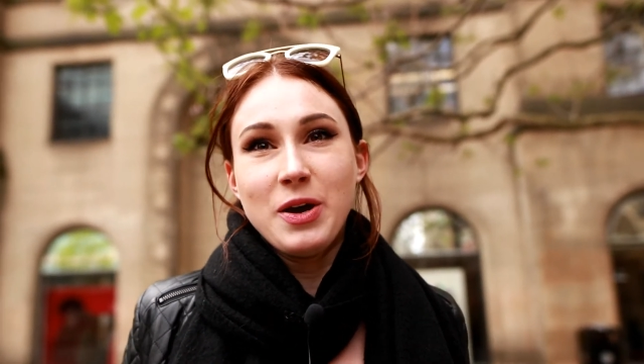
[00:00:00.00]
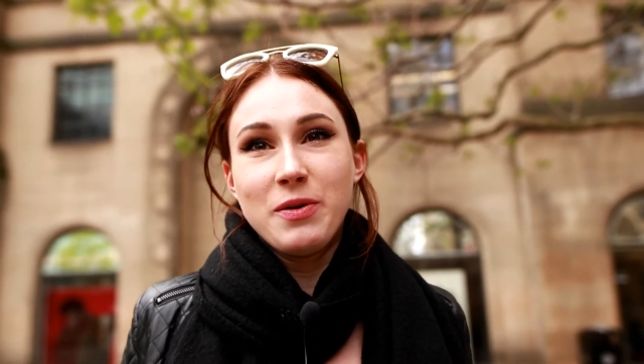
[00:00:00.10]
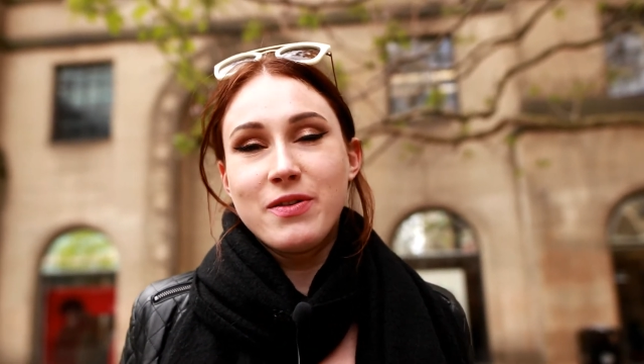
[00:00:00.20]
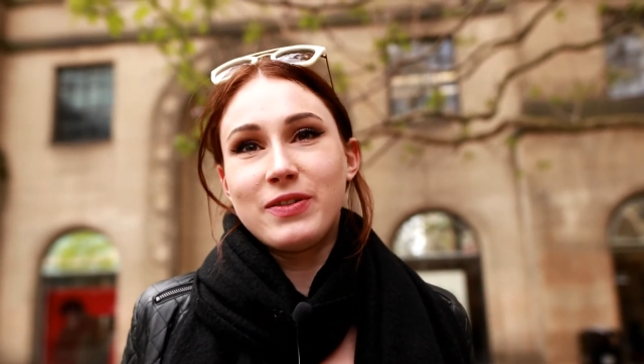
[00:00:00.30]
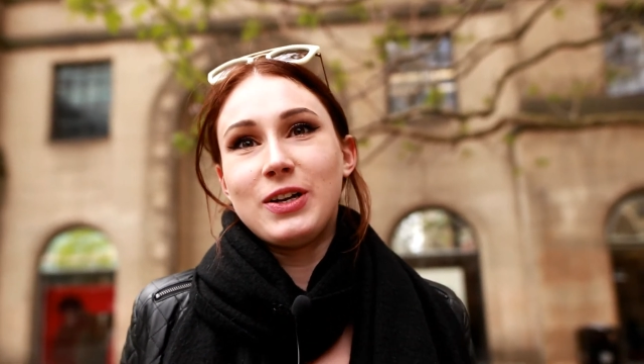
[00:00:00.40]

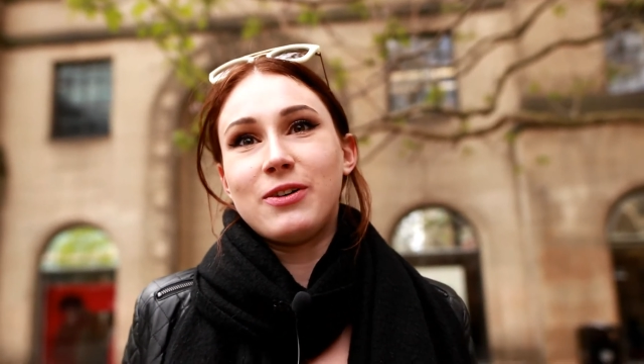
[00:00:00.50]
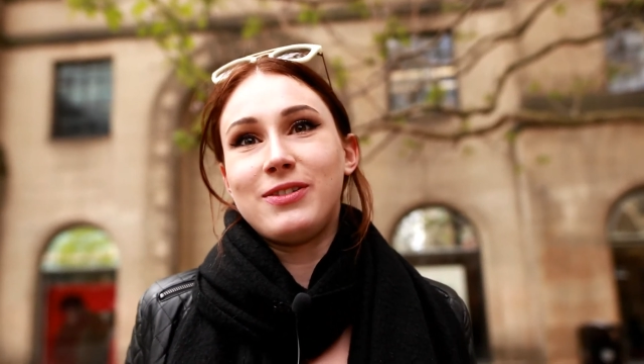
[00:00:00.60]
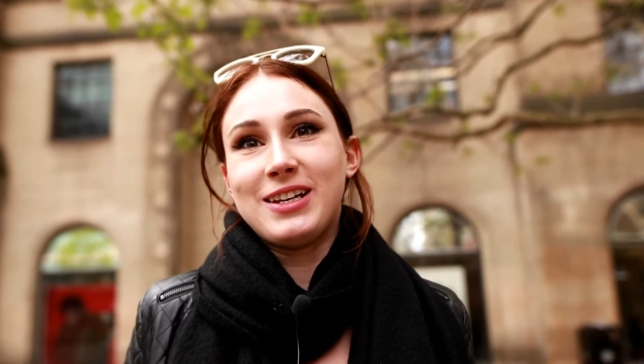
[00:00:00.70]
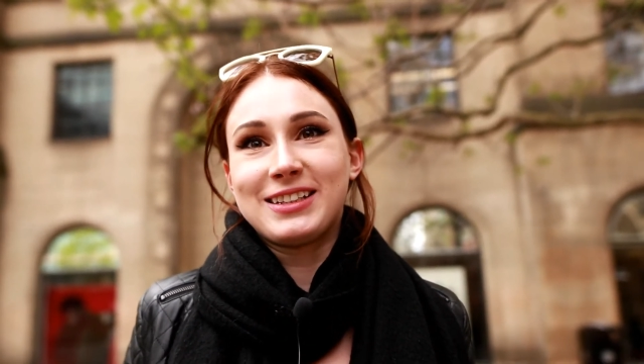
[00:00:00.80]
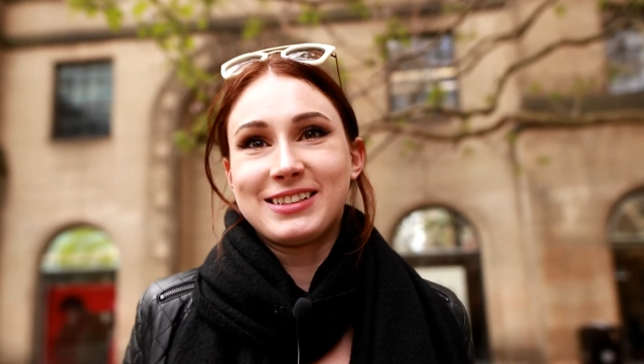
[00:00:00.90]
love
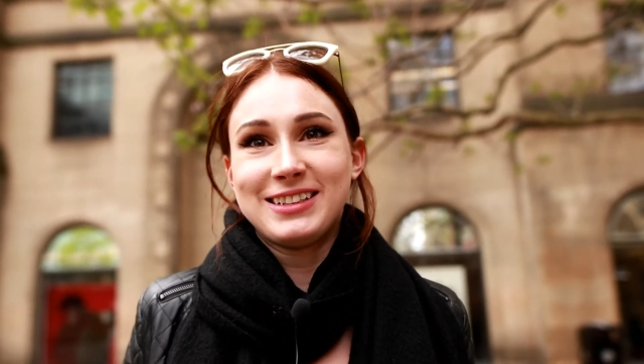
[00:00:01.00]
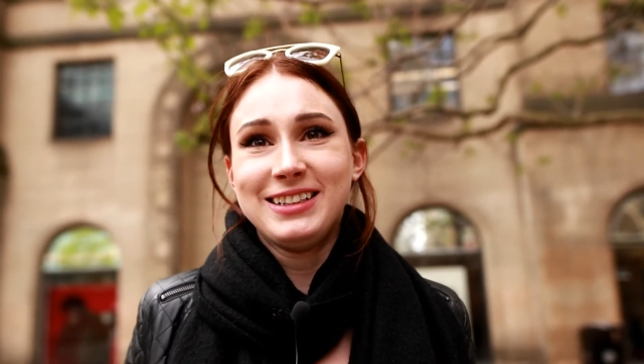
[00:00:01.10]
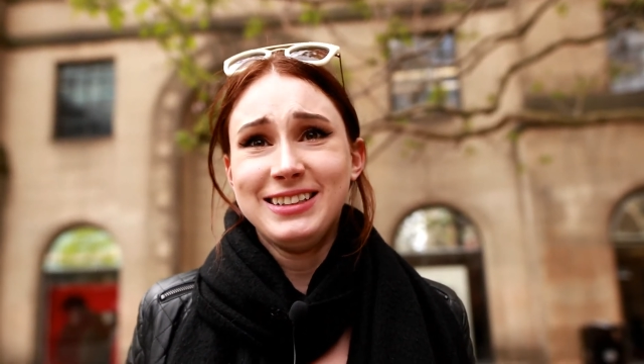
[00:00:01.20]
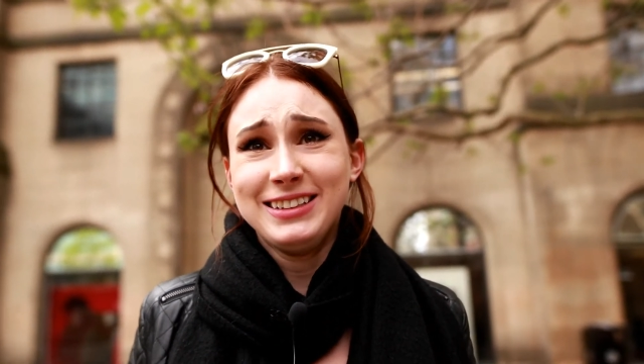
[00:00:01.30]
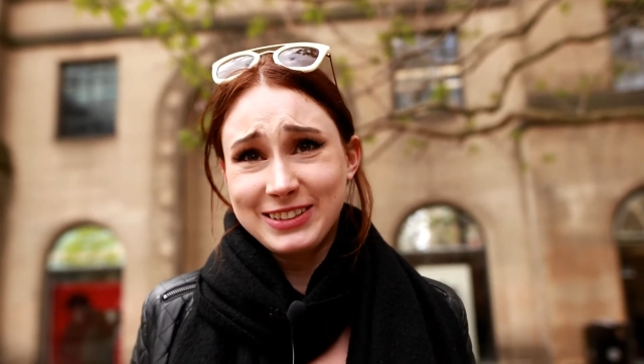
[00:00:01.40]
letter.
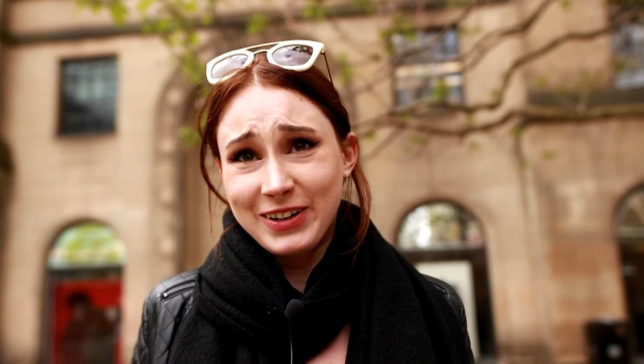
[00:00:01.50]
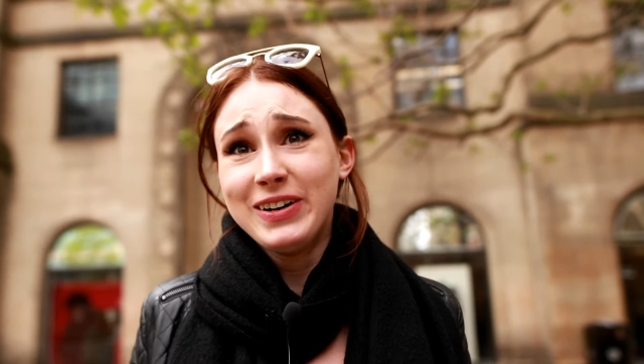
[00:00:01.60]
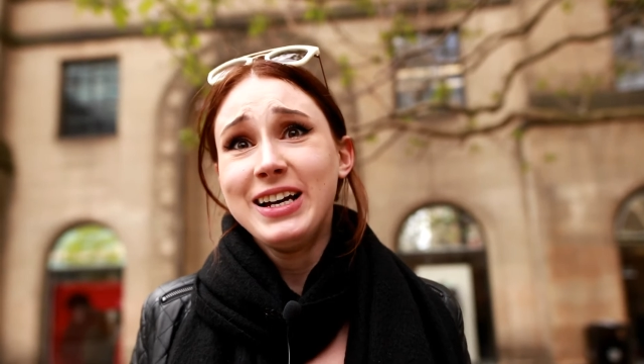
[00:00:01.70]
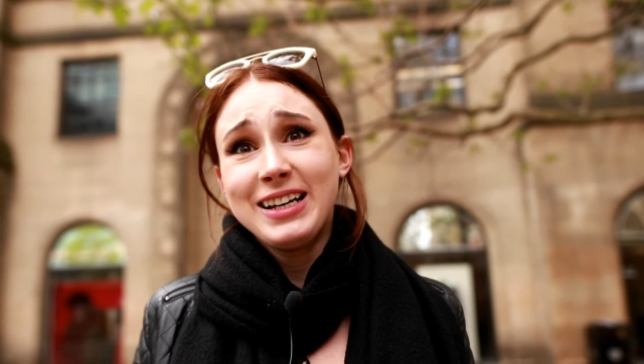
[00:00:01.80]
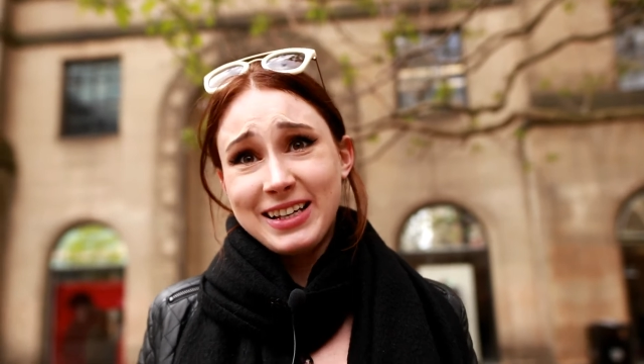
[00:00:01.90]
So
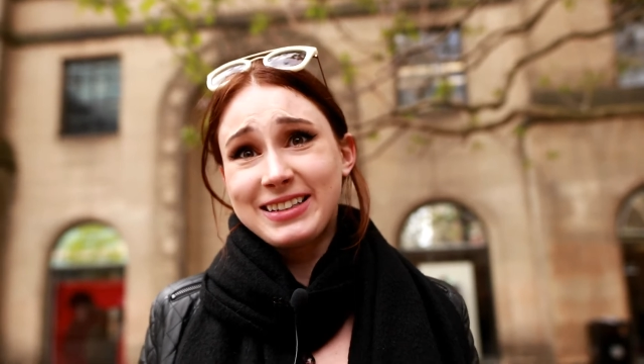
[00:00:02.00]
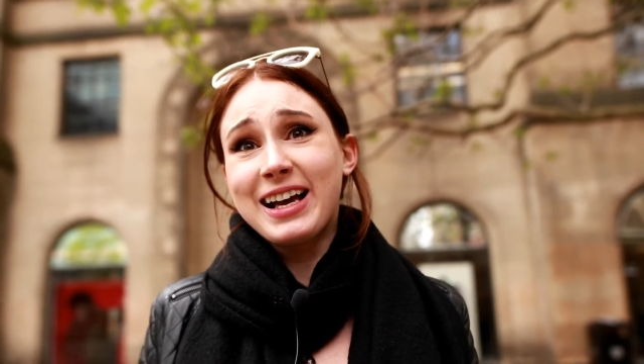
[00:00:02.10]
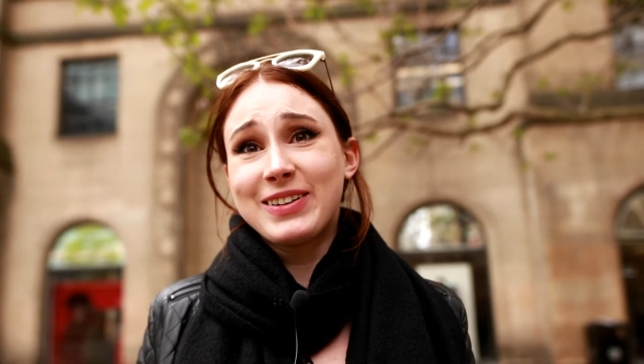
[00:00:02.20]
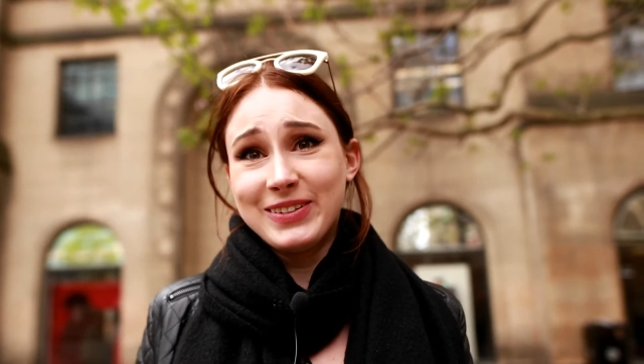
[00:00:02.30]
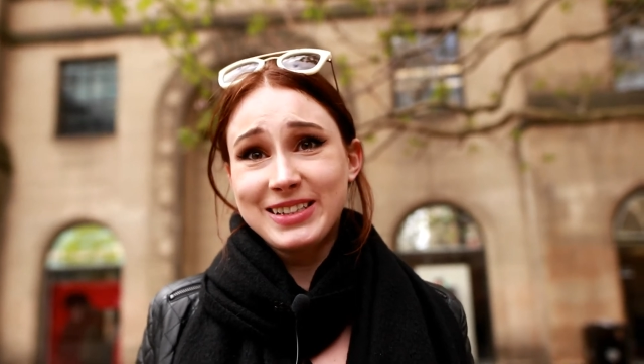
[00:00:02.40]

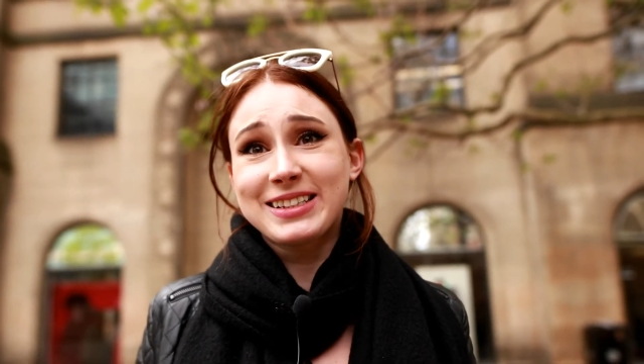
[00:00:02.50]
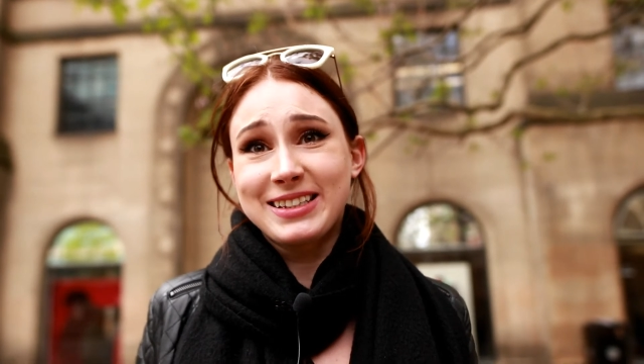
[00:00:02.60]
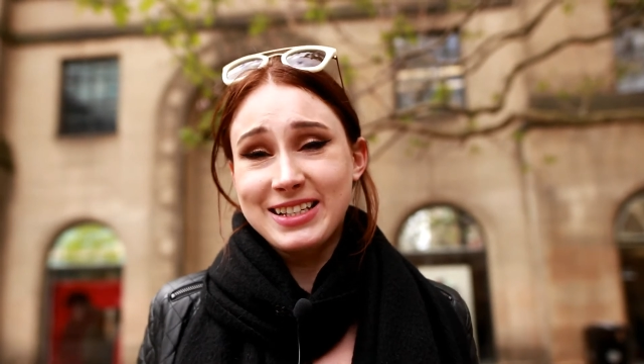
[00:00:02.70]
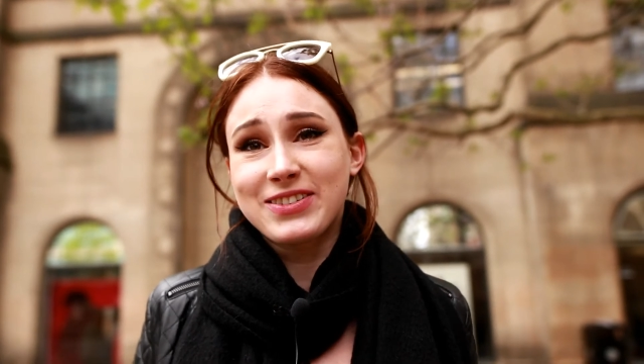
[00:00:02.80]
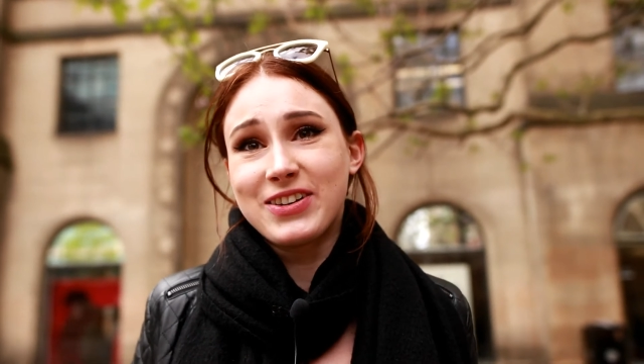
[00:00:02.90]
that was
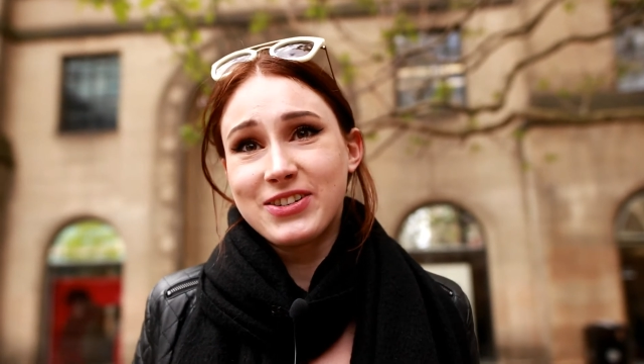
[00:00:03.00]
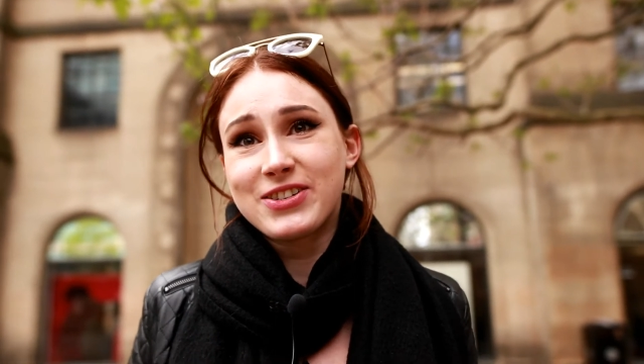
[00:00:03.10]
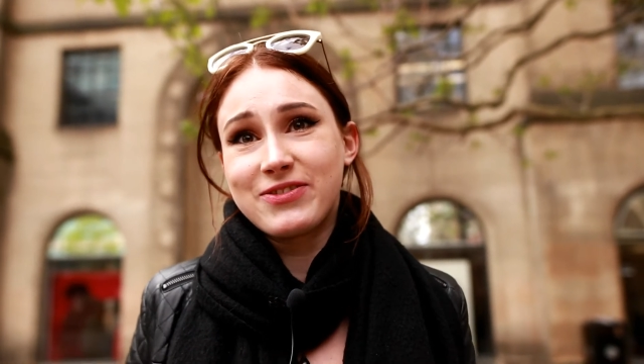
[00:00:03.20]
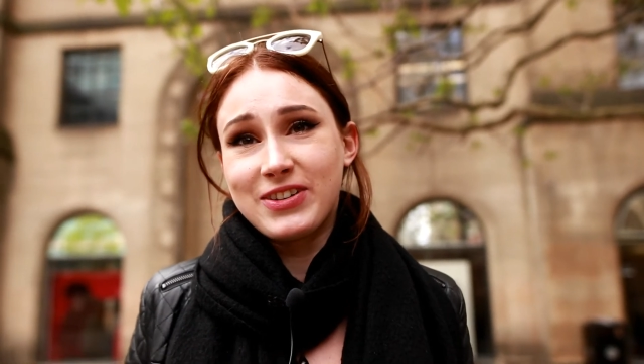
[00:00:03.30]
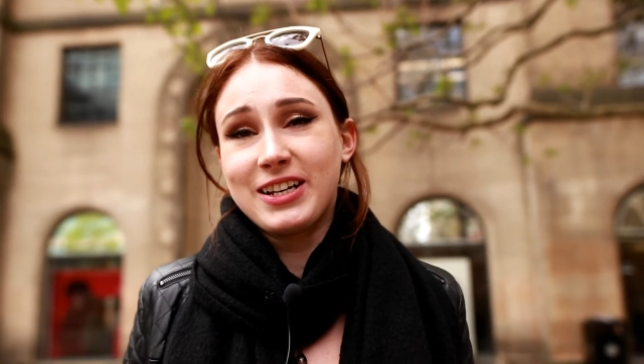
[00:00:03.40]
the
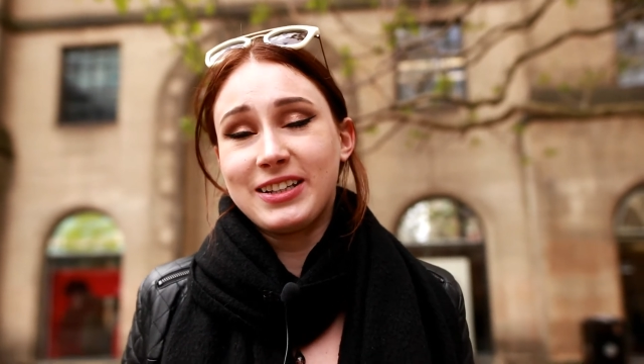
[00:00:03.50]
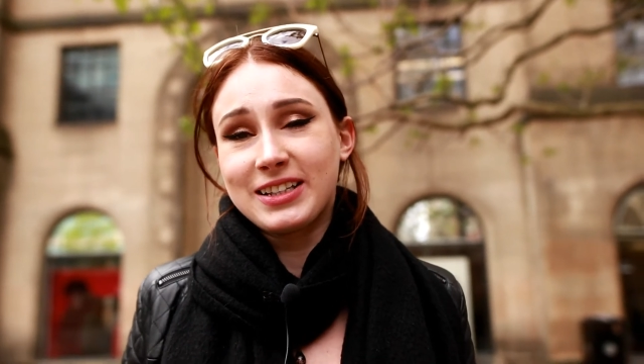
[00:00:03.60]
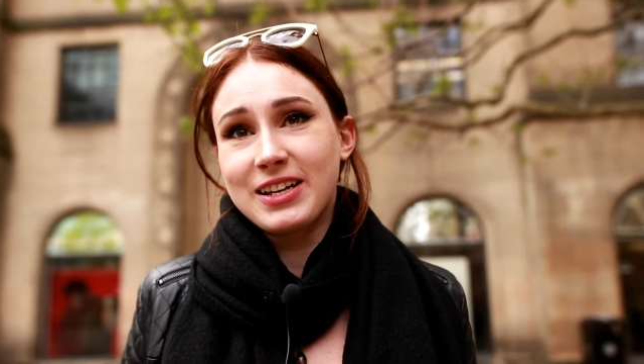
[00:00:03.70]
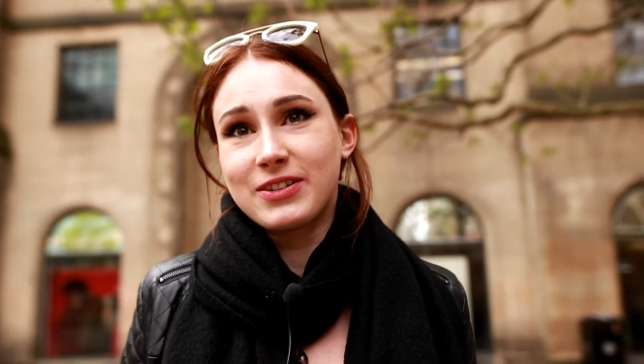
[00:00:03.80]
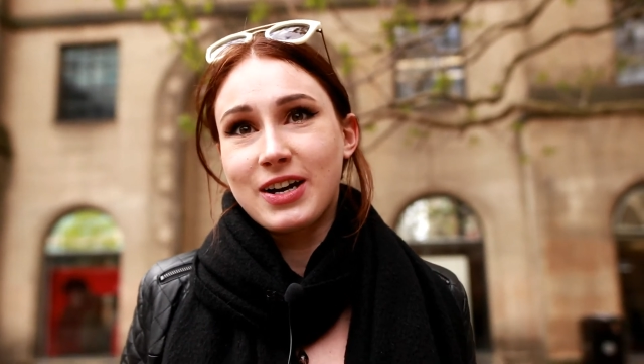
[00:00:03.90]
strangest thing
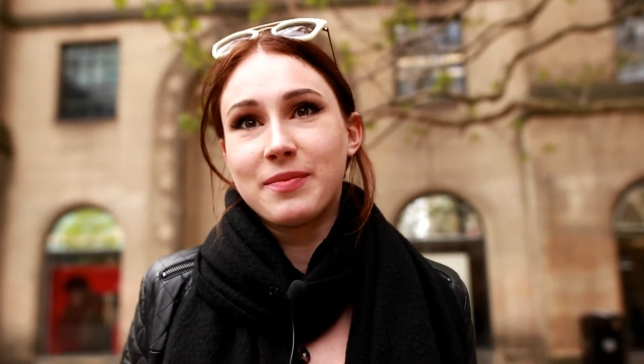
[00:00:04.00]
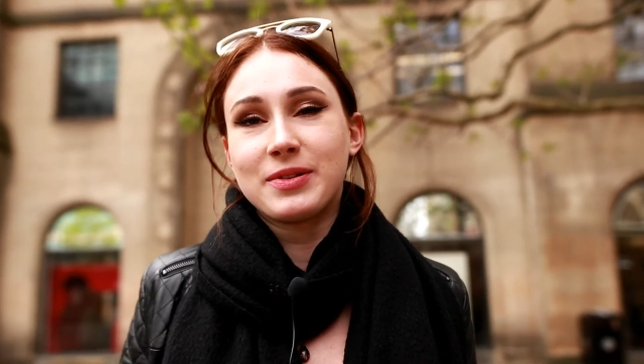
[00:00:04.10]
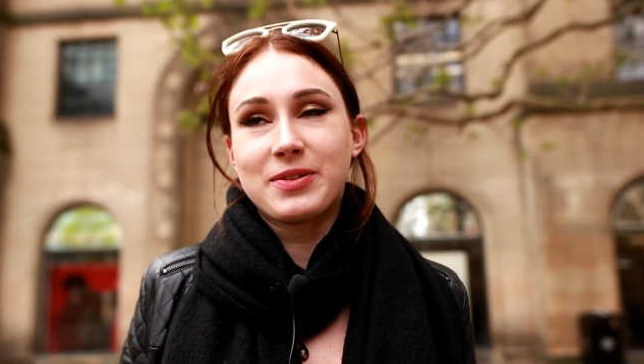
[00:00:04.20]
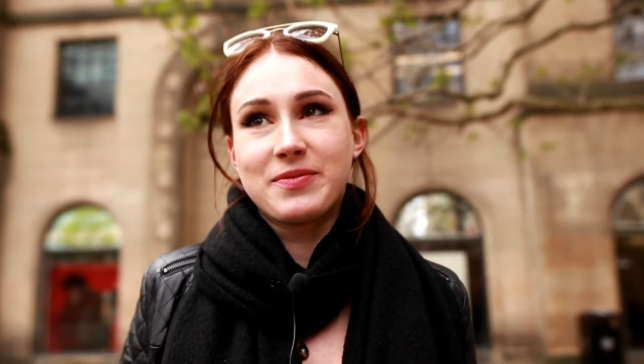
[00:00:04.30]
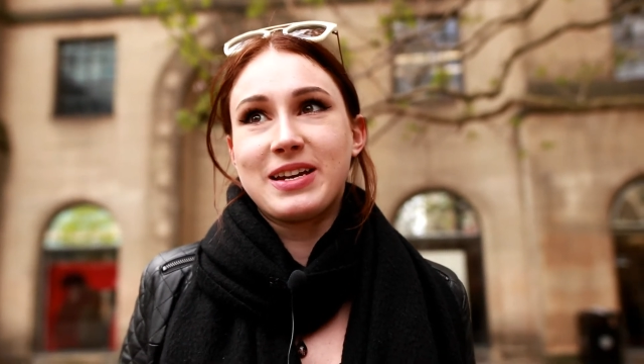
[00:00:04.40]
that ever
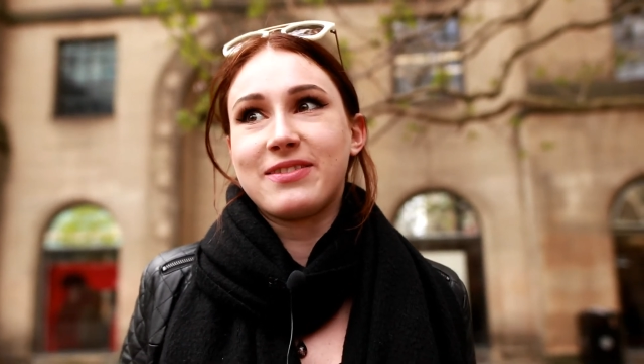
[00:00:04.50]
happened to me,